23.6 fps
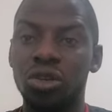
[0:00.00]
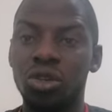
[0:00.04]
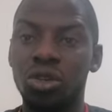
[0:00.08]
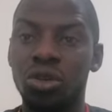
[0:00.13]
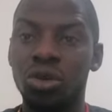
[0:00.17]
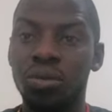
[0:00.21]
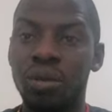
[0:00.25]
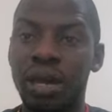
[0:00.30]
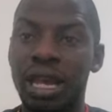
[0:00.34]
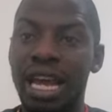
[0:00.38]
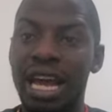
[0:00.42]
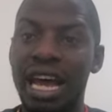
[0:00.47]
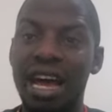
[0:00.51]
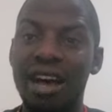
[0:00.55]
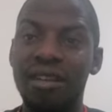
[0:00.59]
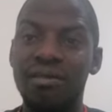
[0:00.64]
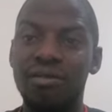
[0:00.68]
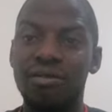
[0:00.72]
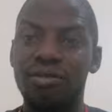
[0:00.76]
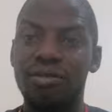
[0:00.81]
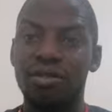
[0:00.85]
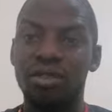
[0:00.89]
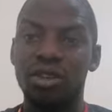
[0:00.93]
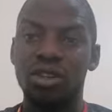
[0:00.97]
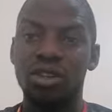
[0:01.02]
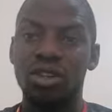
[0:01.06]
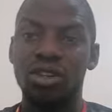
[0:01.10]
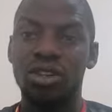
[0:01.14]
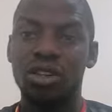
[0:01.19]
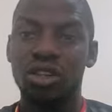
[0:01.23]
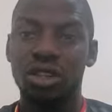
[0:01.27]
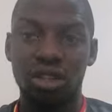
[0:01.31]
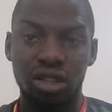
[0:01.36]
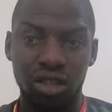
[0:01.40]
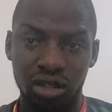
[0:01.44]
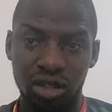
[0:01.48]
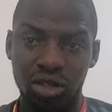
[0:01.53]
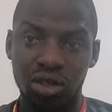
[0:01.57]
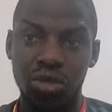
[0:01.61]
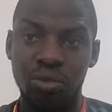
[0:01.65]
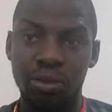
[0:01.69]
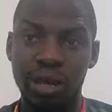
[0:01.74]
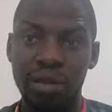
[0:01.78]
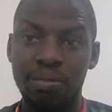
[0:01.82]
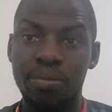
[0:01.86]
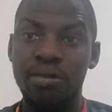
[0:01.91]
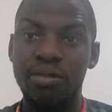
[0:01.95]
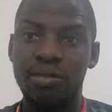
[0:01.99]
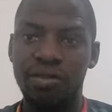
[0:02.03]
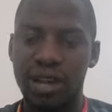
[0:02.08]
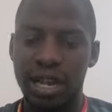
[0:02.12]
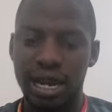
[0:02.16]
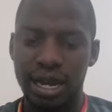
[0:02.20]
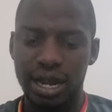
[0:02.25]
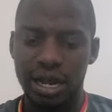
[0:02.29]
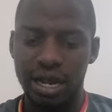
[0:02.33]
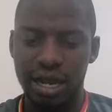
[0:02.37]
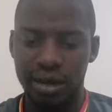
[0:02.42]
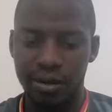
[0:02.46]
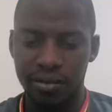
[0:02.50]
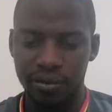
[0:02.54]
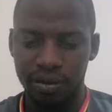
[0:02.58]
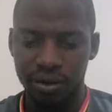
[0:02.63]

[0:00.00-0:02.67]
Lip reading: you may be funded.